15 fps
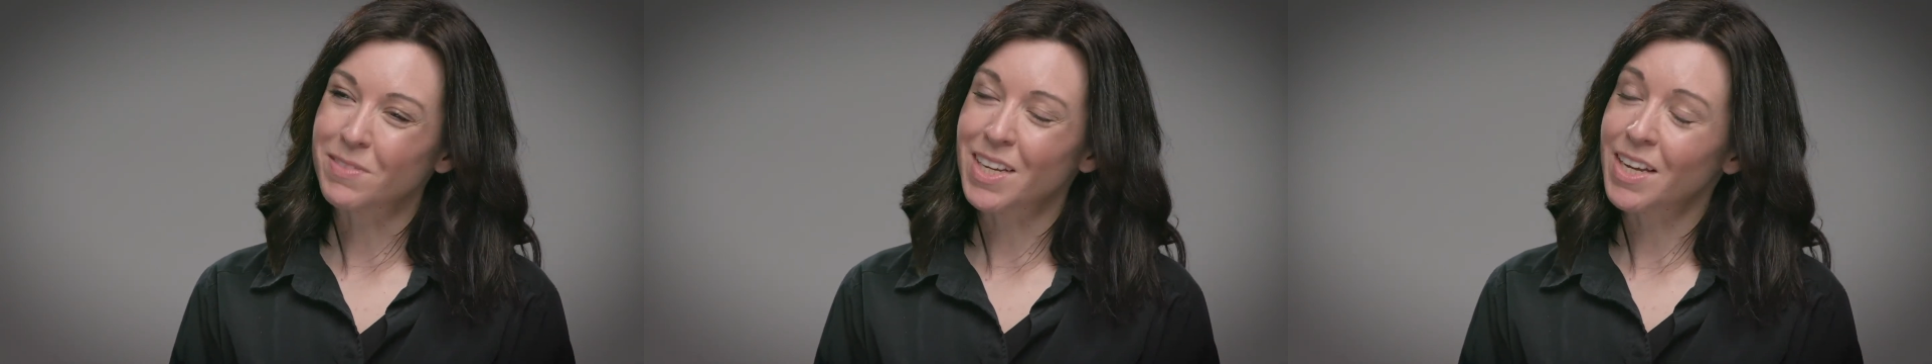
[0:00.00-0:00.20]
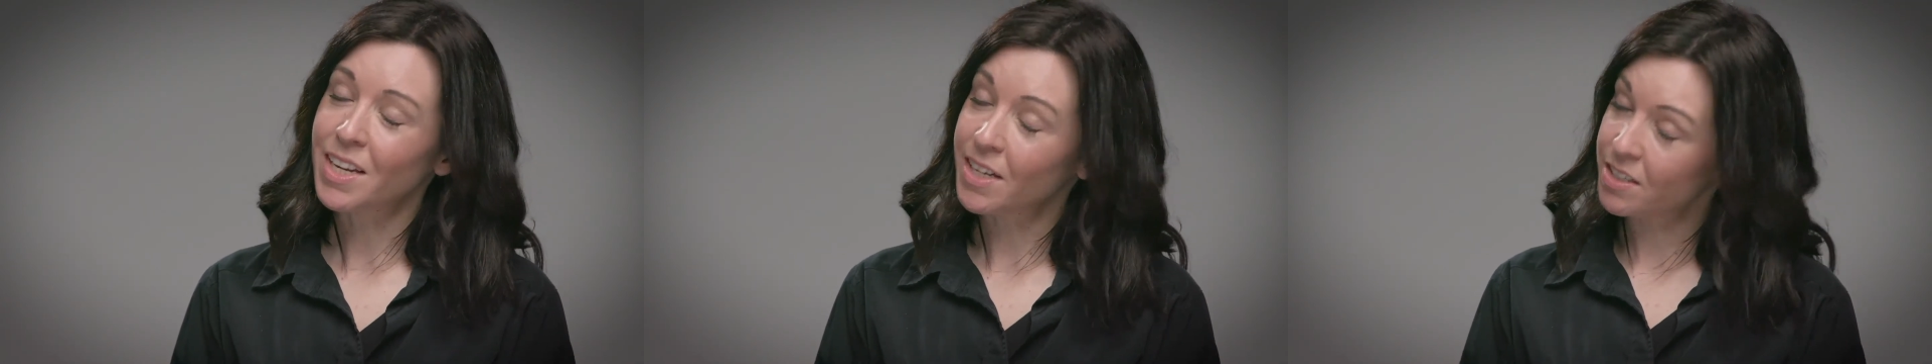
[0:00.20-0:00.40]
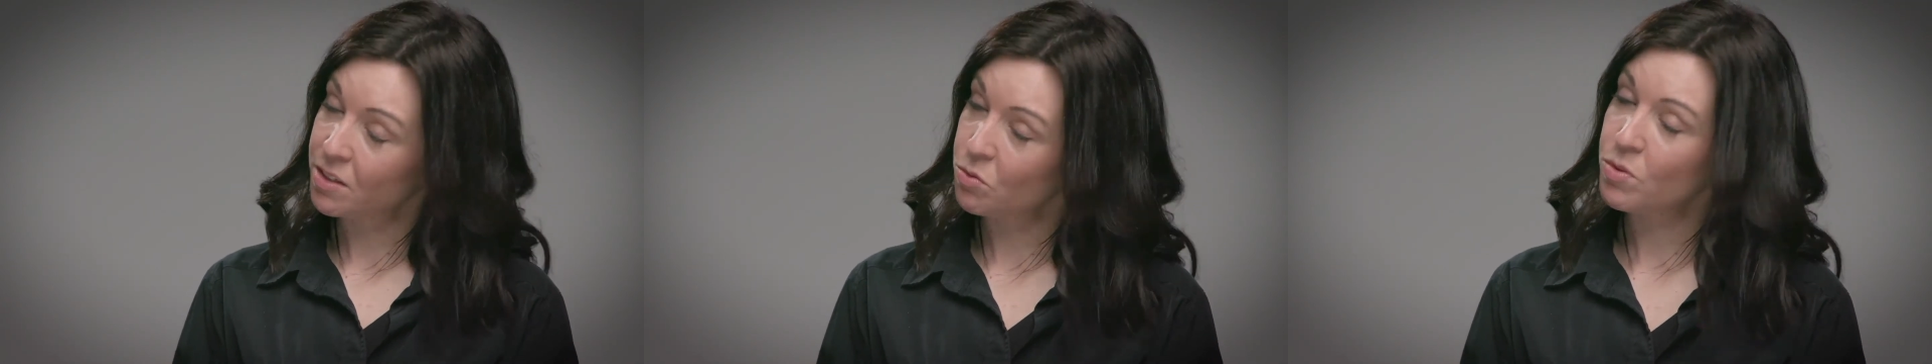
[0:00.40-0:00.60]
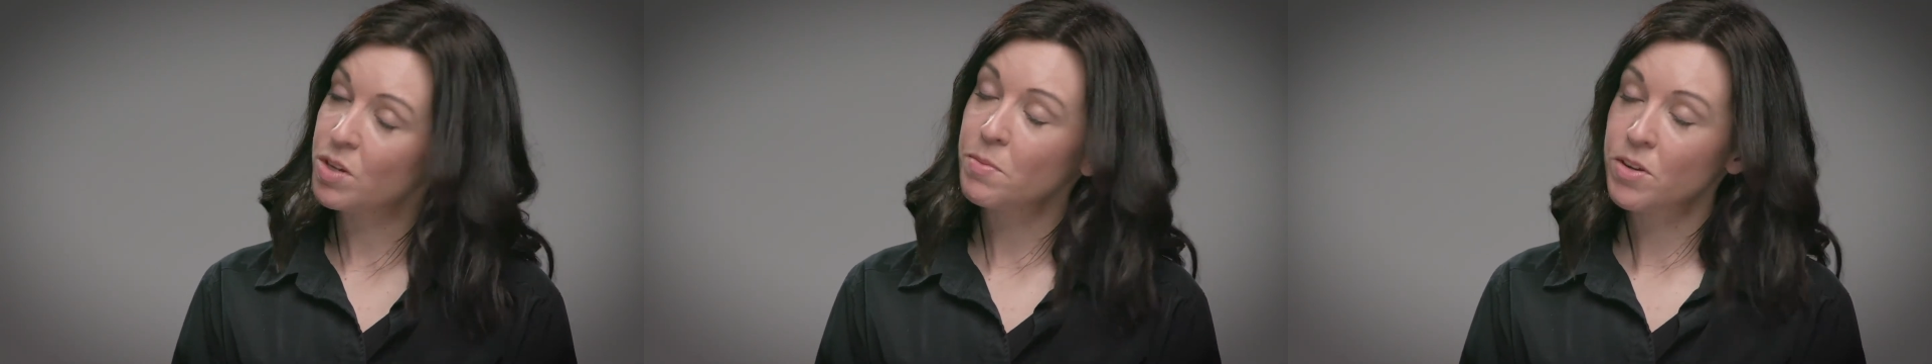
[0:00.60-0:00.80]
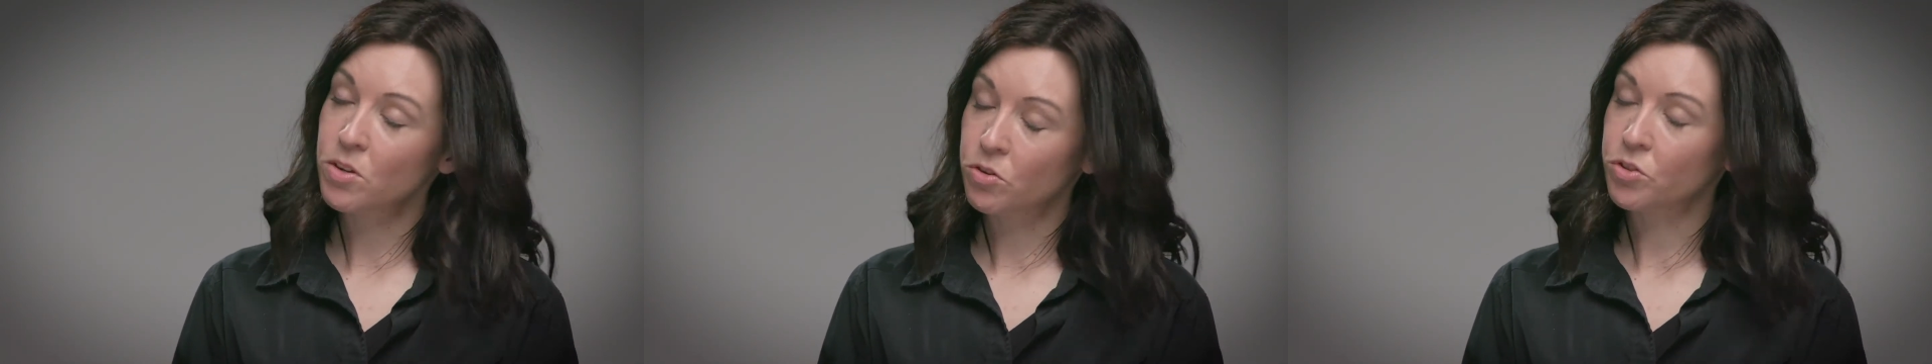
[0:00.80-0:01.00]
It is a wee
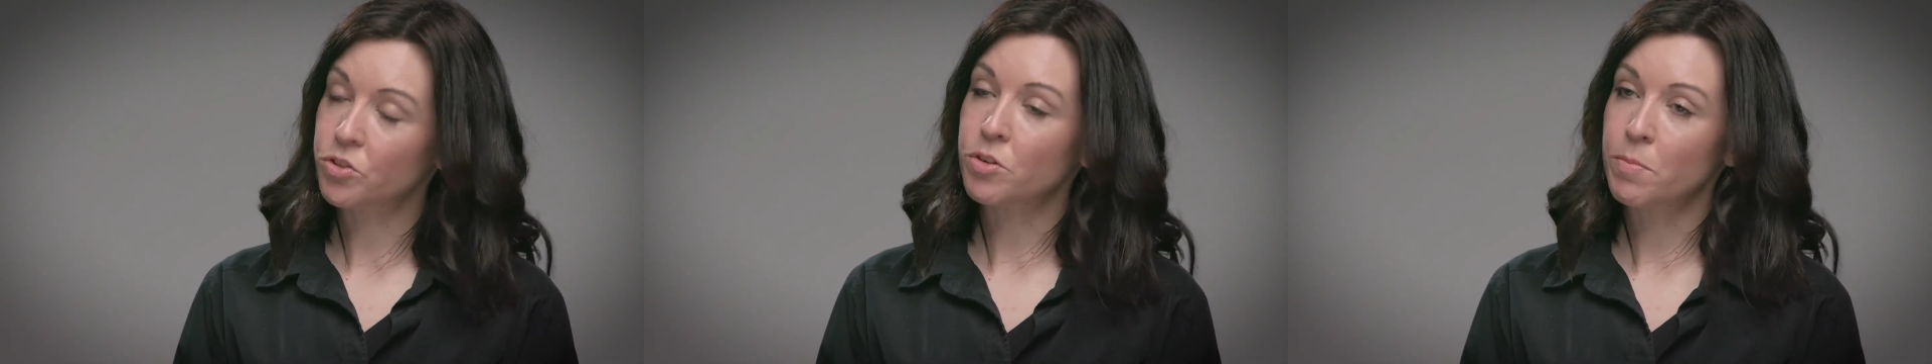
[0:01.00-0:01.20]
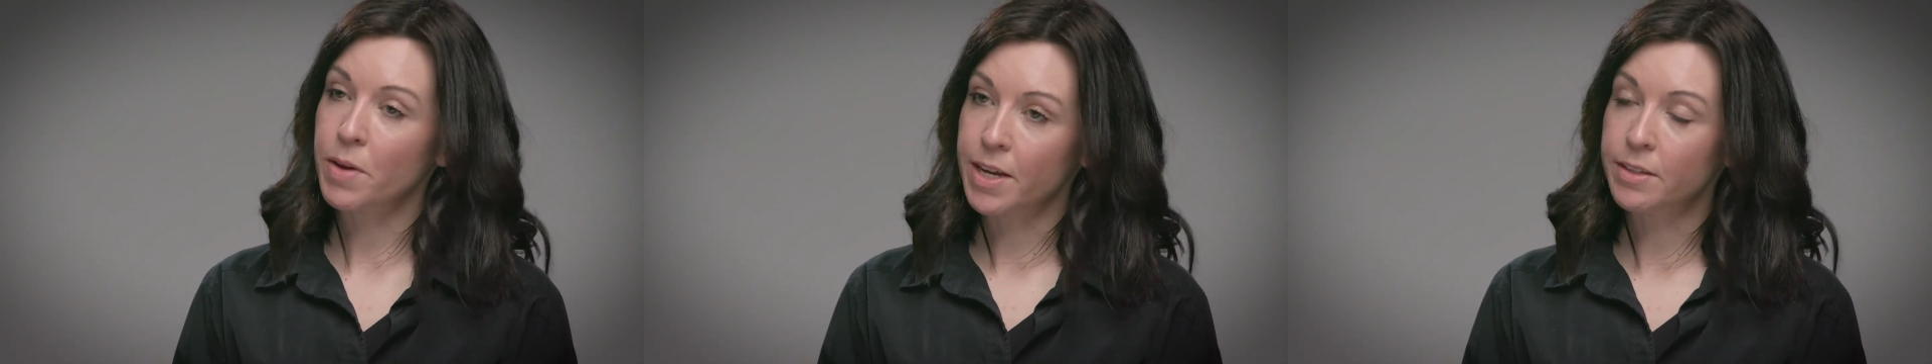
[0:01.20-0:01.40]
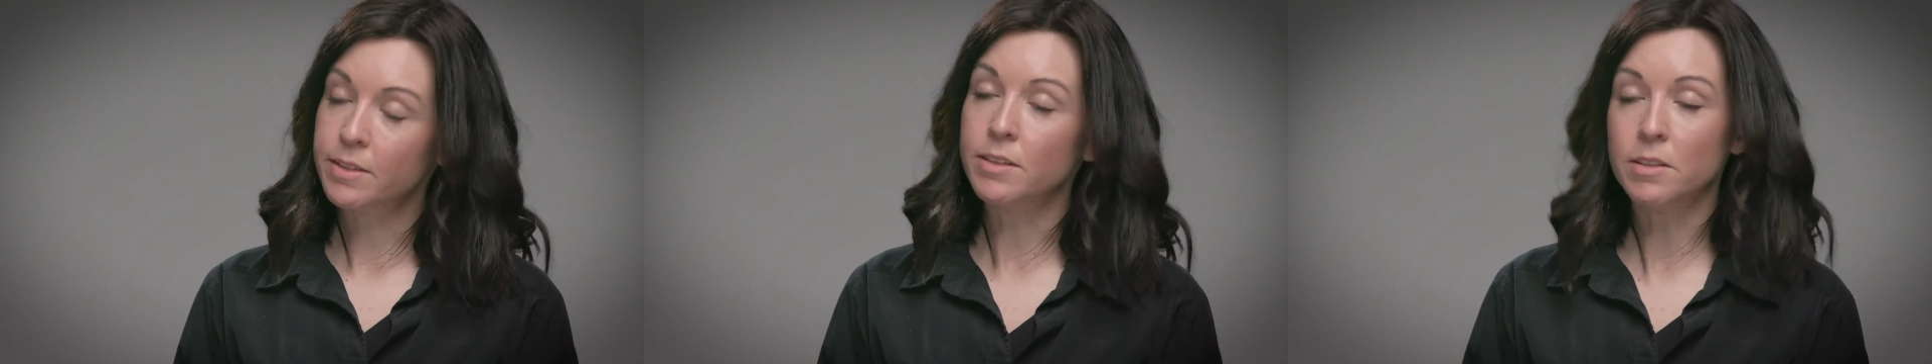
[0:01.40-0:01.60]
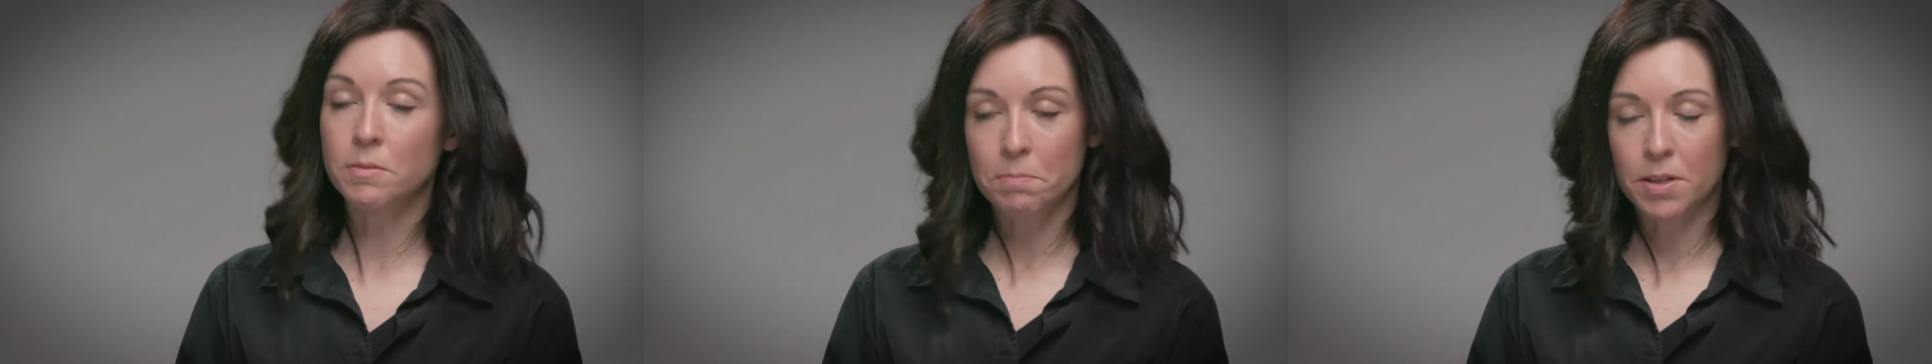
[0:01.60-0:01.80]
bit user dependent,